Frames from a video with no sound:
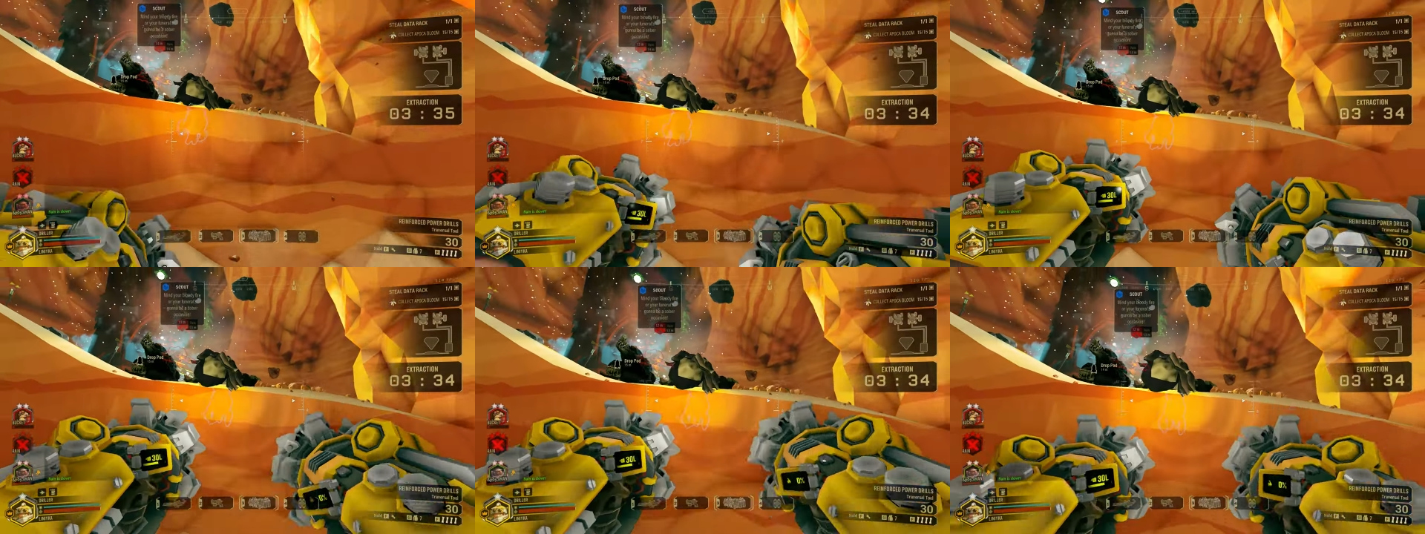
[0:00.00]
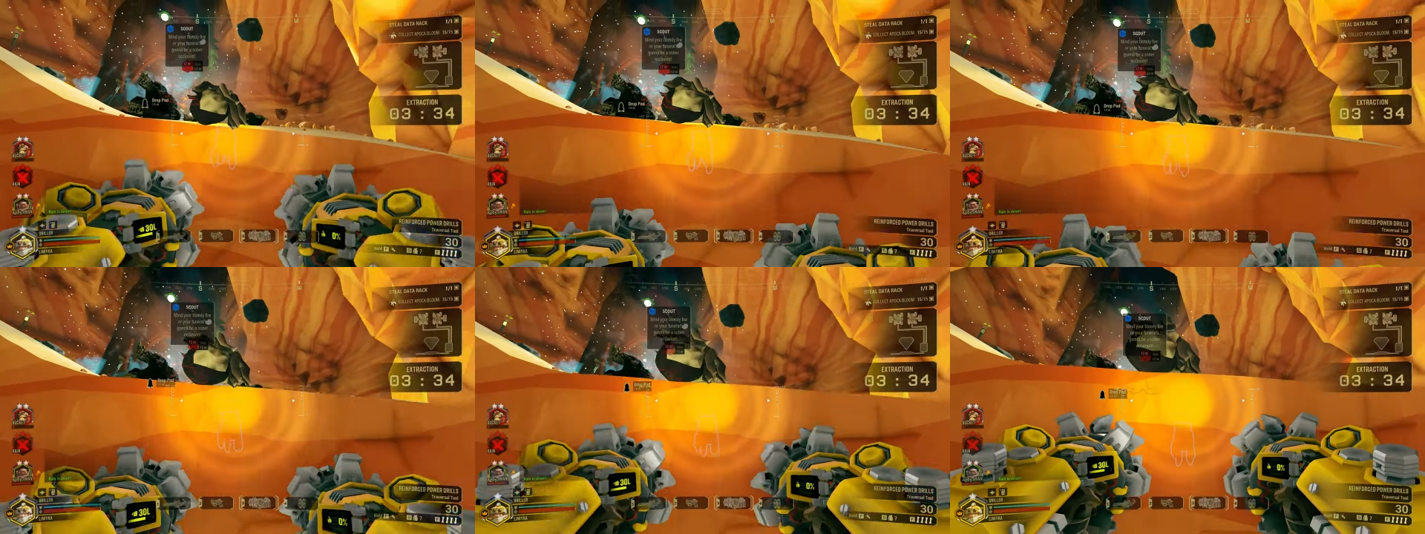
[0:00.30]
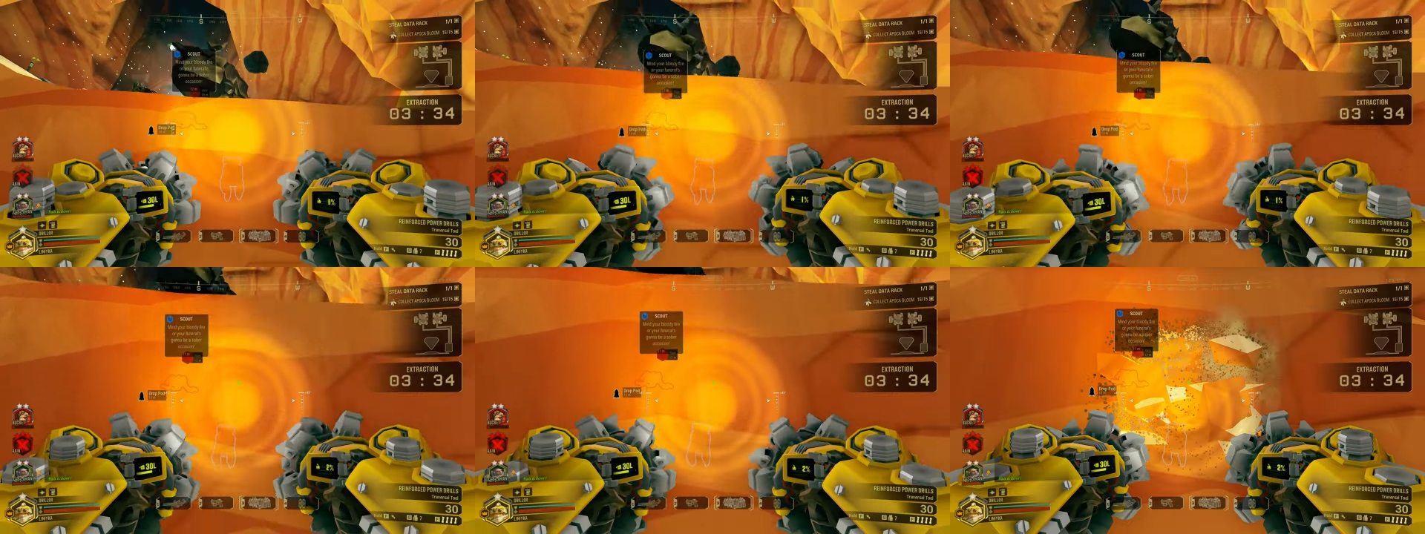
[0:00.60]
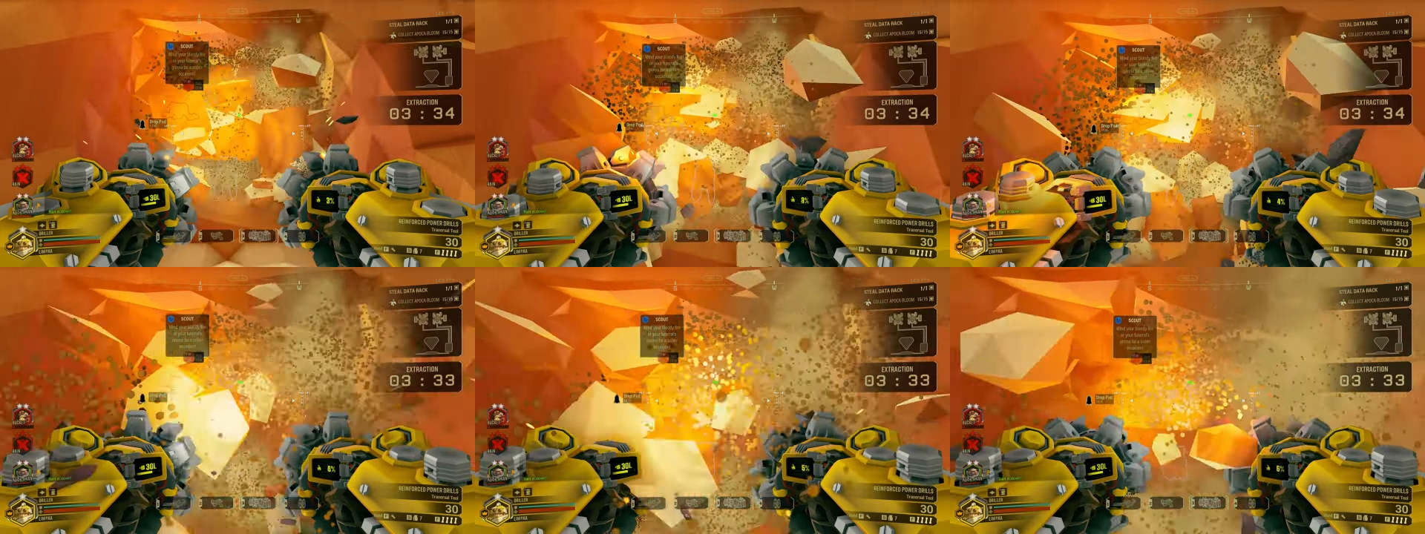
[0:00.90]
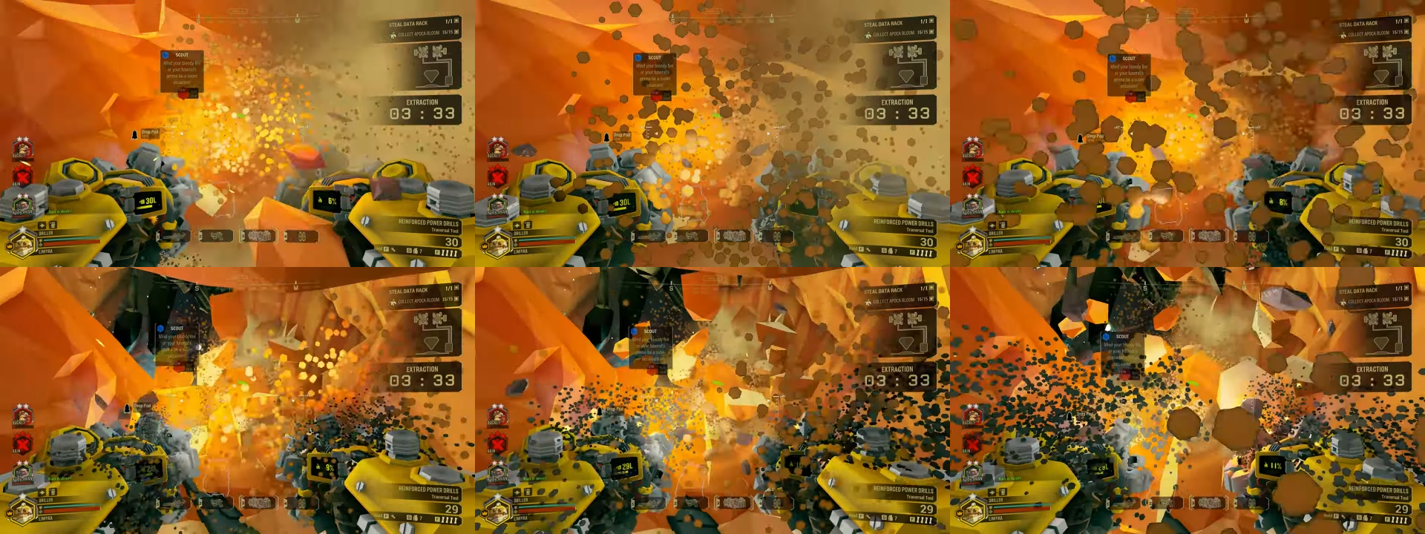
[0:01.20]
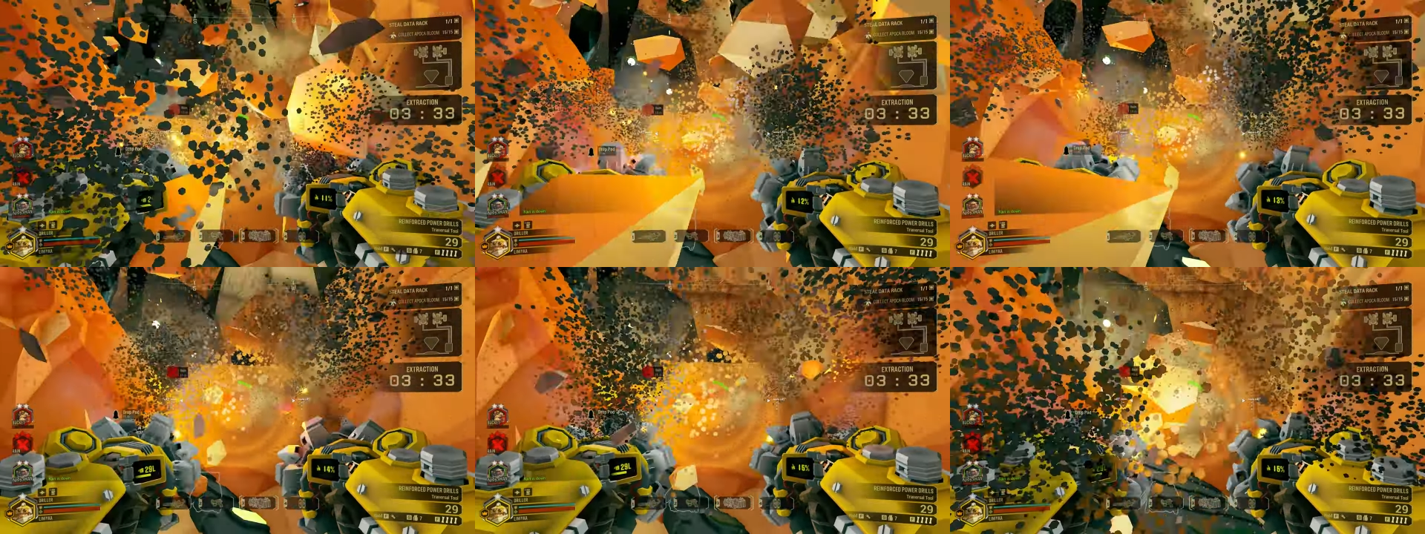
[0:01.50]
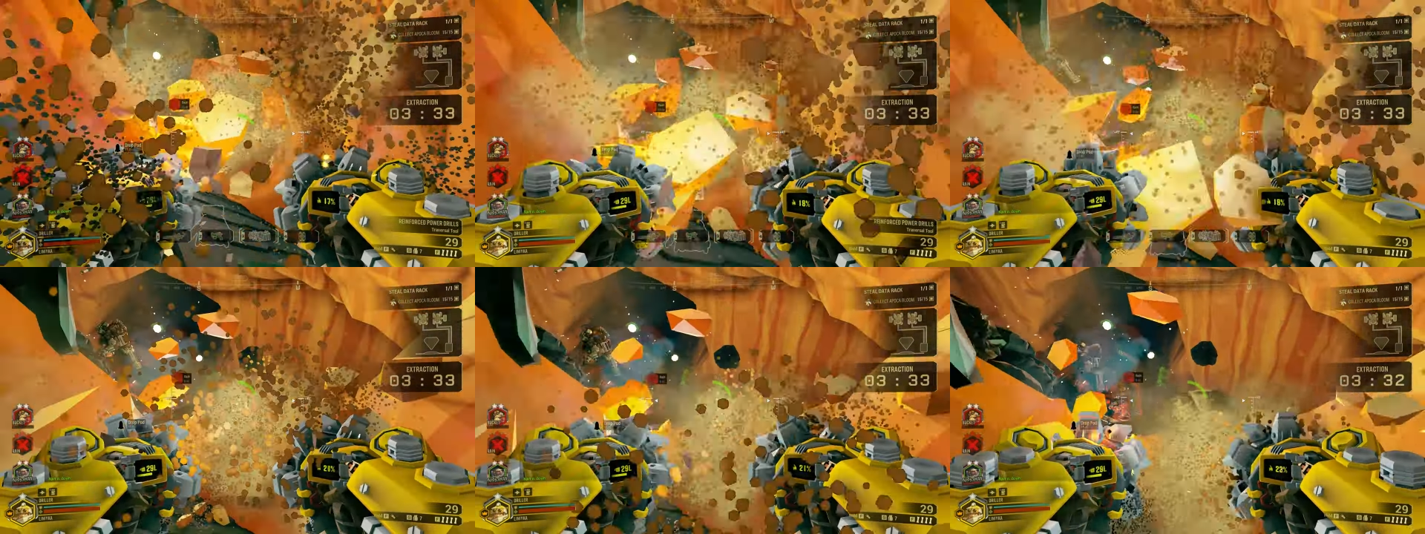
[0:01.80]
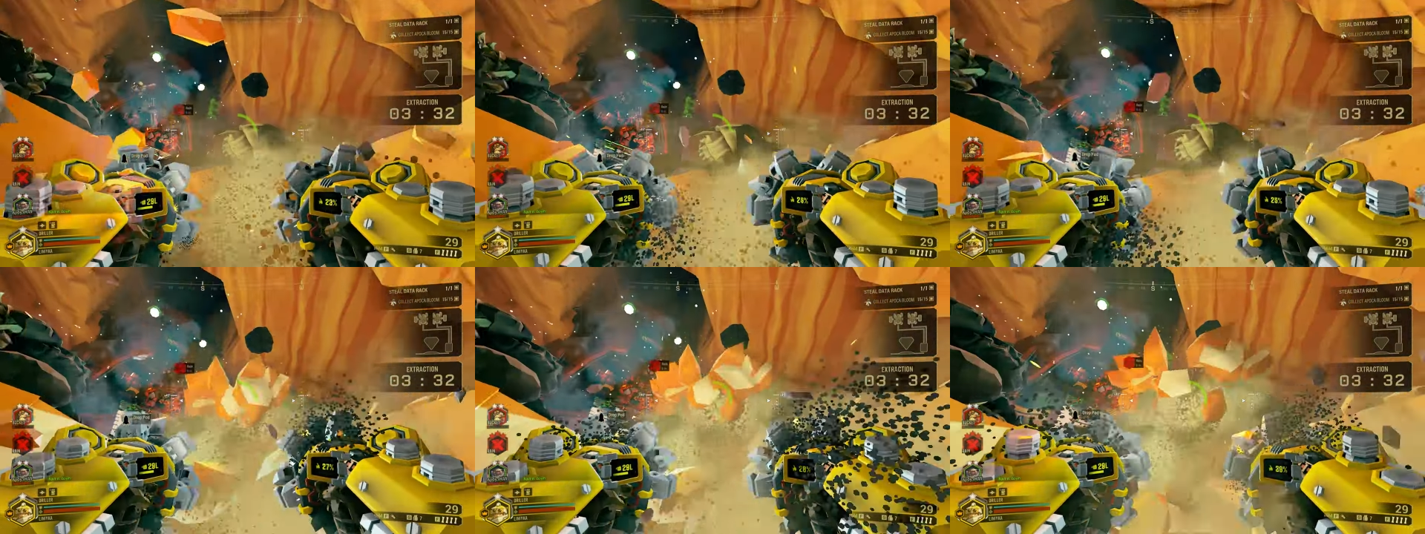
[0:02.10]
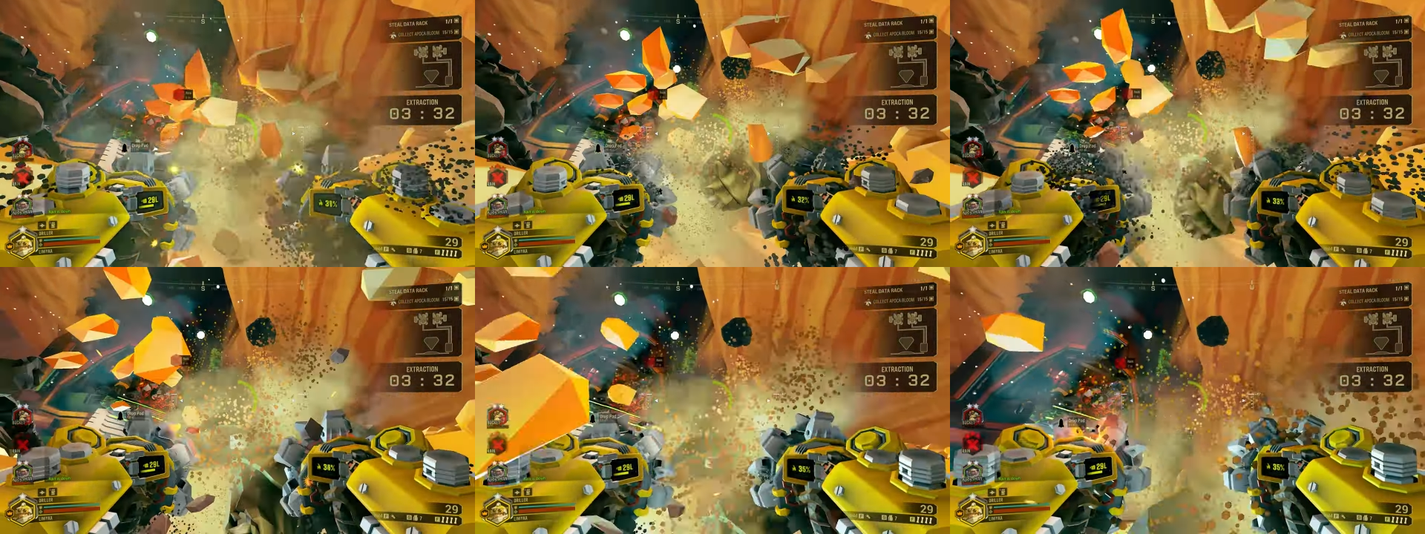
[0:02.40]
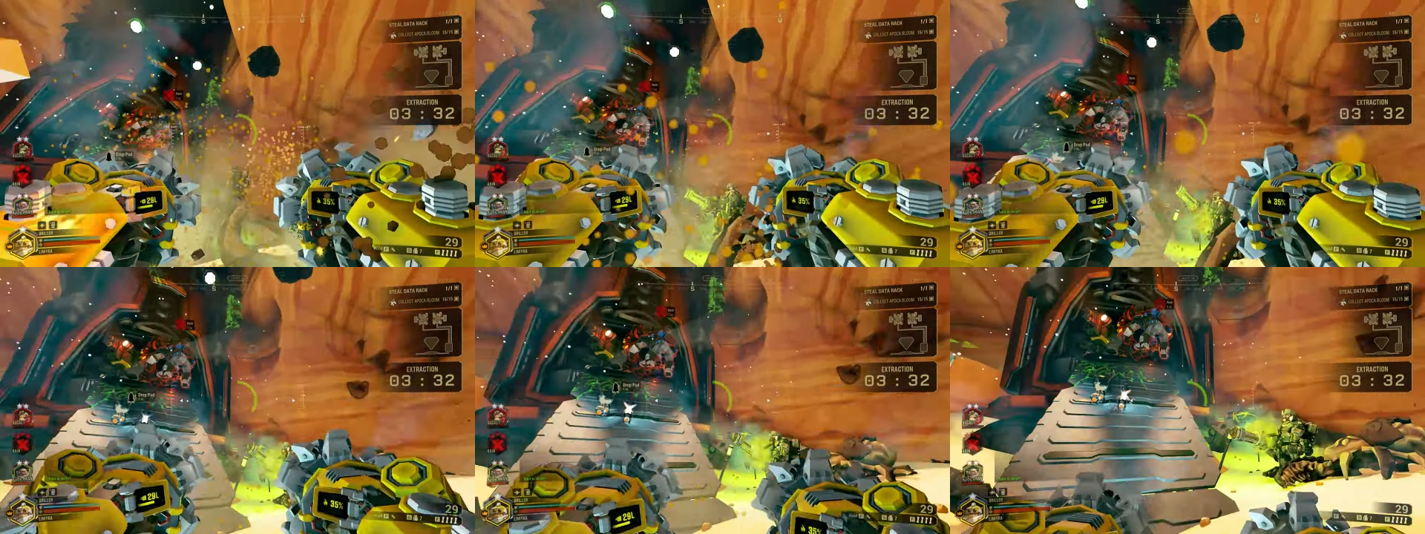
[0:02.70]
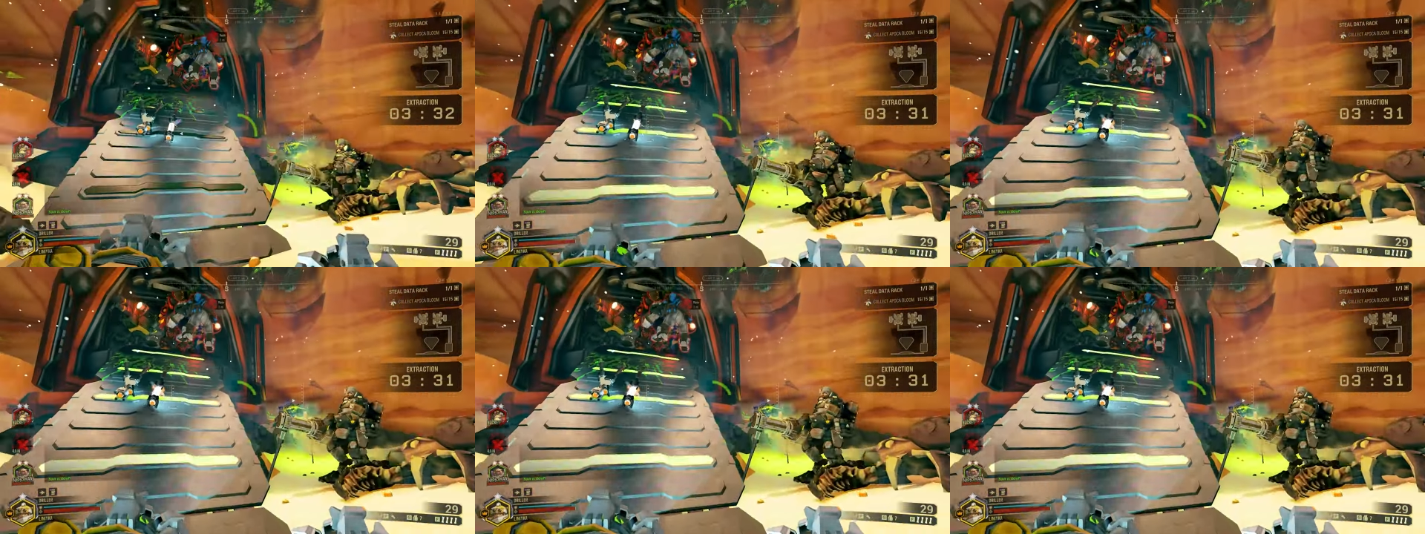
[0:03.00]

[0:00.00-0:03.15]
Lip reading: Nobody's mouth can be seen.